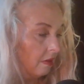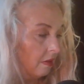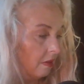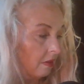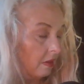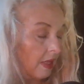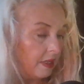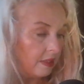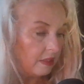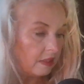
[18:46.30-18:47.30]

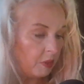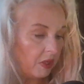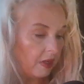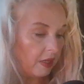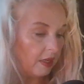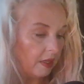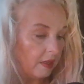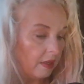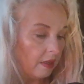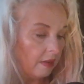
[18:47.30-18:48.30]
Letting Spirit in.
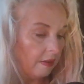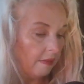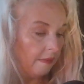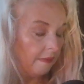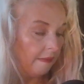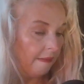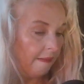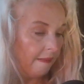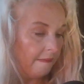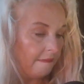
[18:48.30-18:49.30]

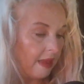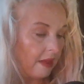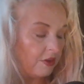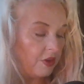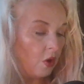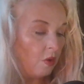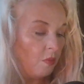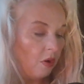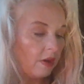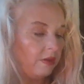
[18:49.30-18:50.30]
Yeah, no
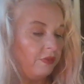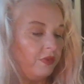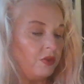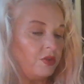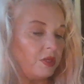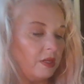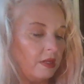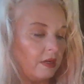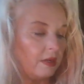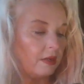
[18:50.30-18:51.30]
more confusion
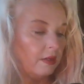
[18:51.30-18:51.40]
here.